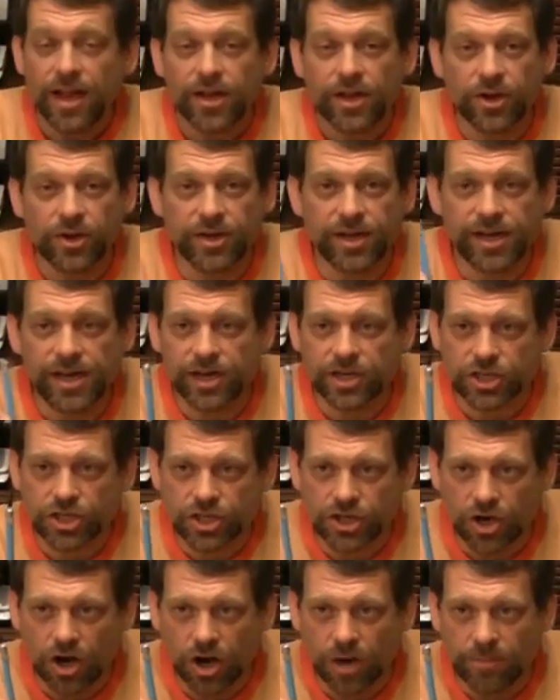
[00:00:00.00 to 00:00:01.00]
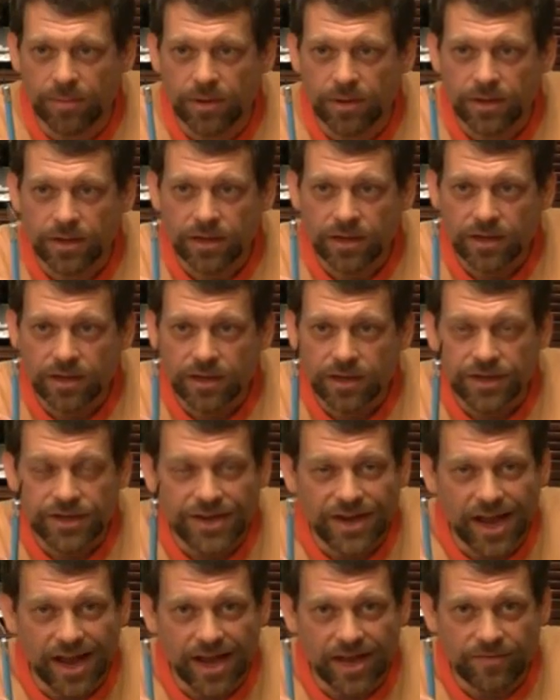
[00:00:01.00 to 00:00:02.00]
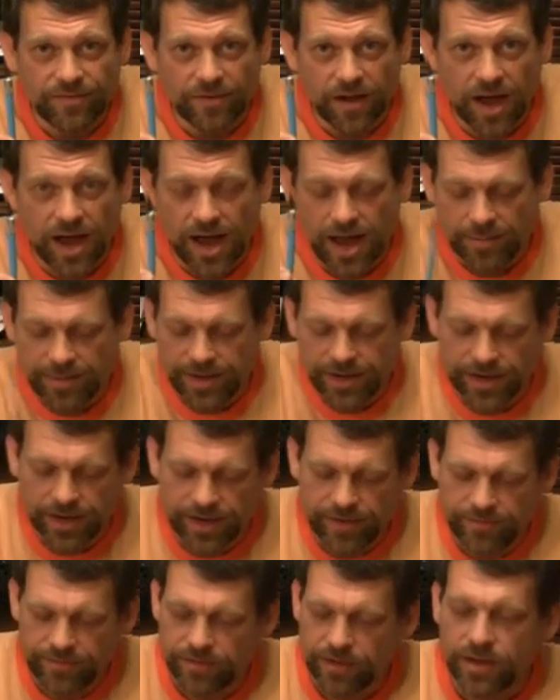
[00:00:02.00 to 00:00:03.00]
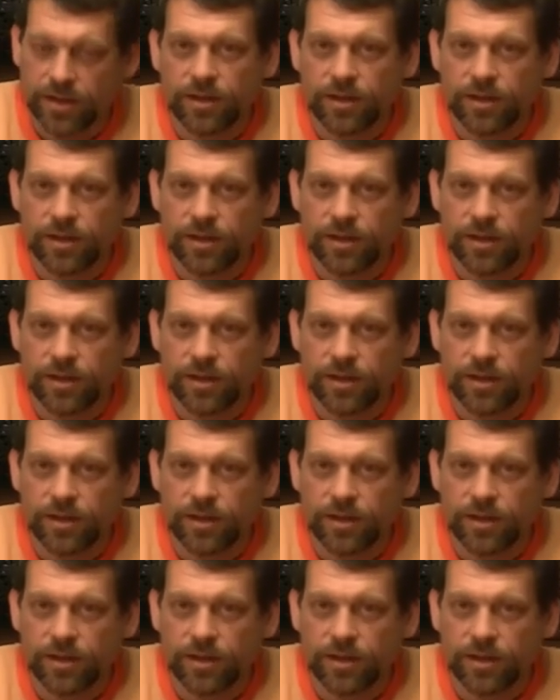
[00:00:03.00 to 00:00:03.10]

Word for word: You're going to need a sharp knife, a hobby knife.